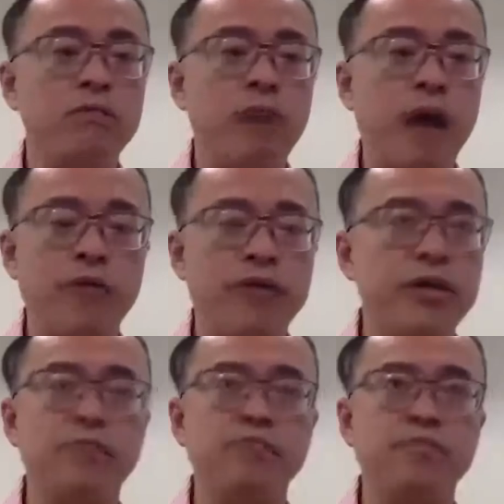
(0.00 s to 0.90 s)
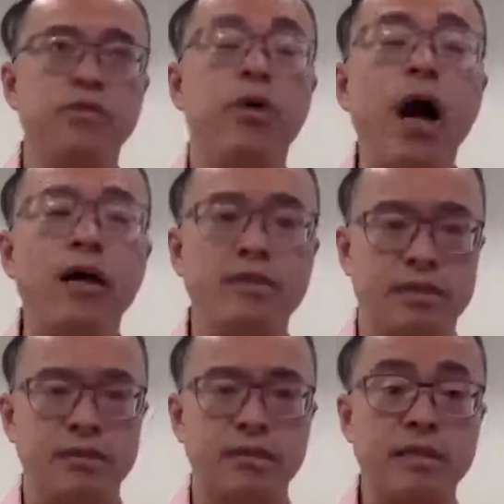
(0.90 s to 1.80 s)
I think to
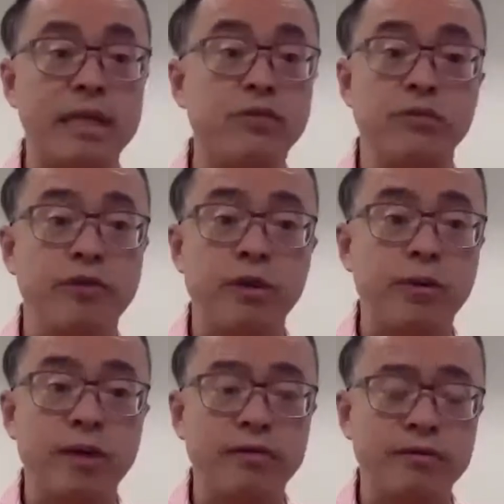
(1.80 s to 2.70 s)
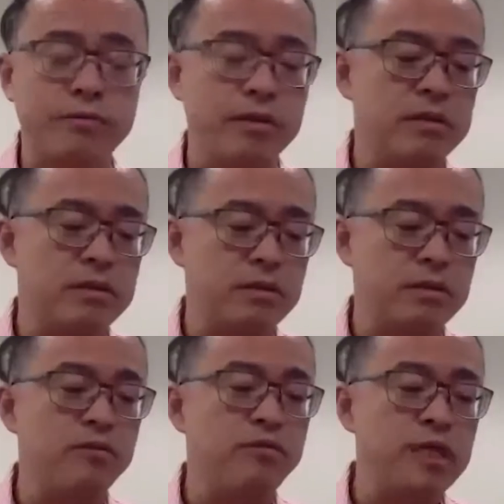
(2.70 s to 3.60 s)
us, it's actually very relevant because
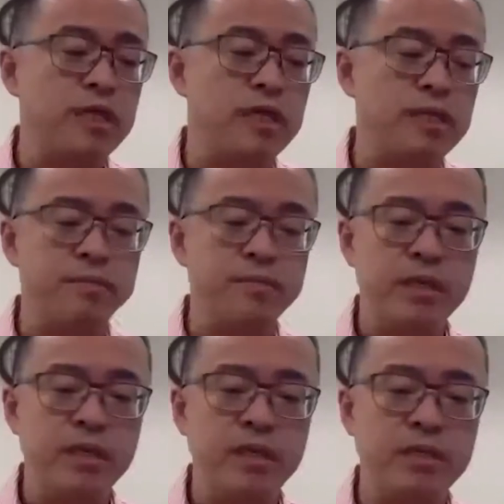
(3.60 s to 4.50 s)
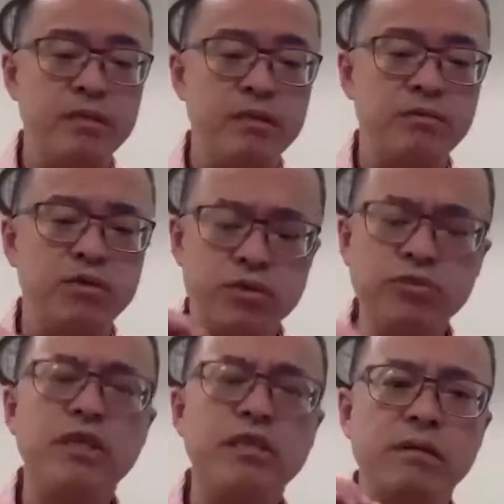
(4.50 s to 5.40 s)
UV is
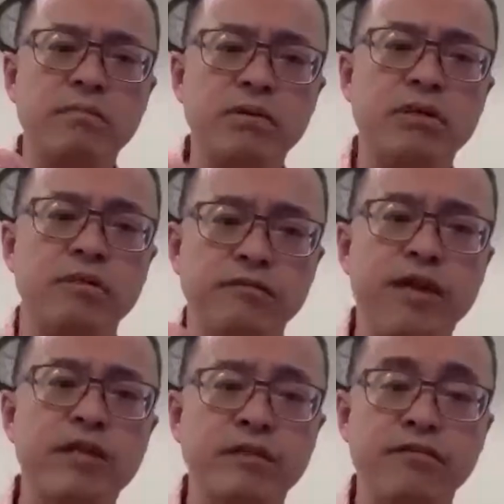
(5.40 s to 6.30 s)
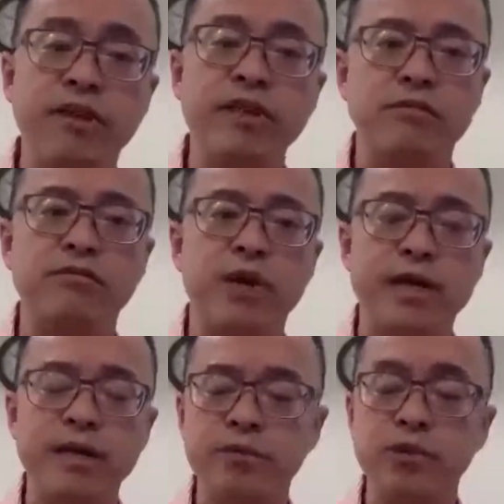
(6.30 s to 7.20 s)
truly the most effective
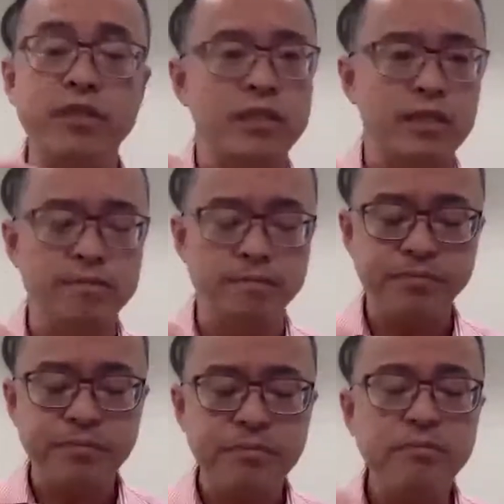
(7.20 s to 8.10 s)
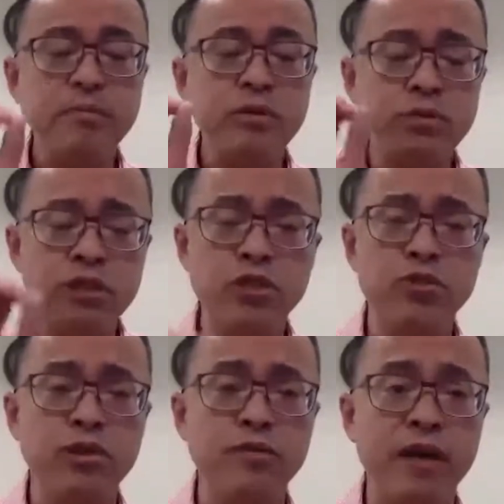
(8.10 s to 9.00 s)
way, UVC, to
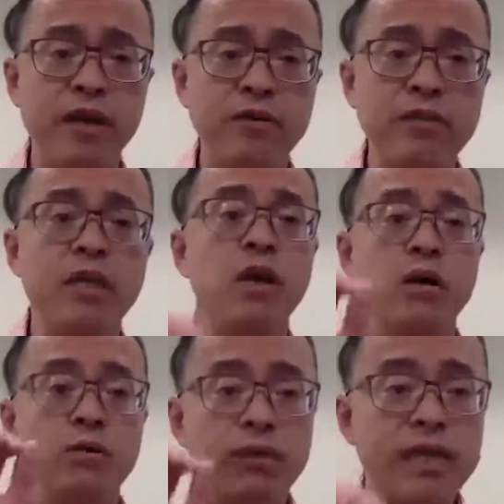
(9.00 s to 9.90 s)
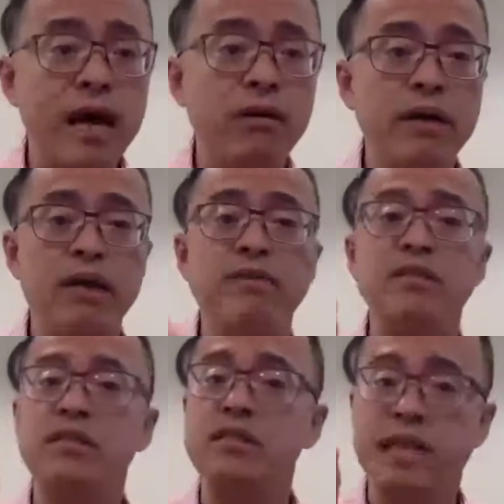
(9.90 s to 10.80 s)
destroy the virus without
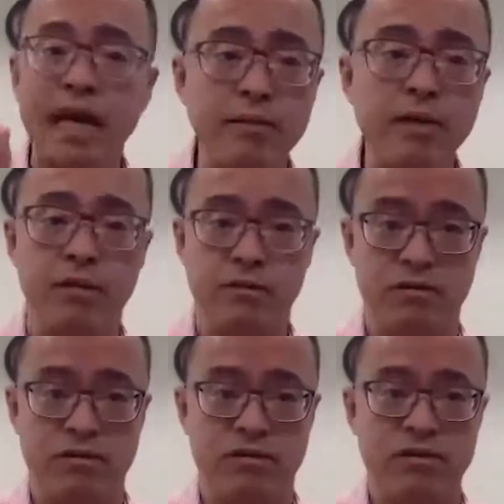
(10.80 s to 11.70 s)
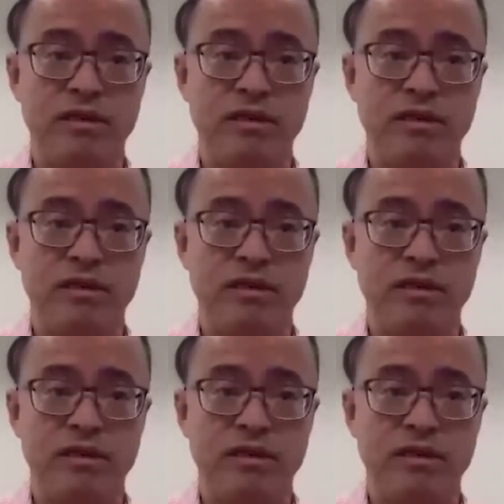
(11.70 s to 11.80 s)
having these chemicals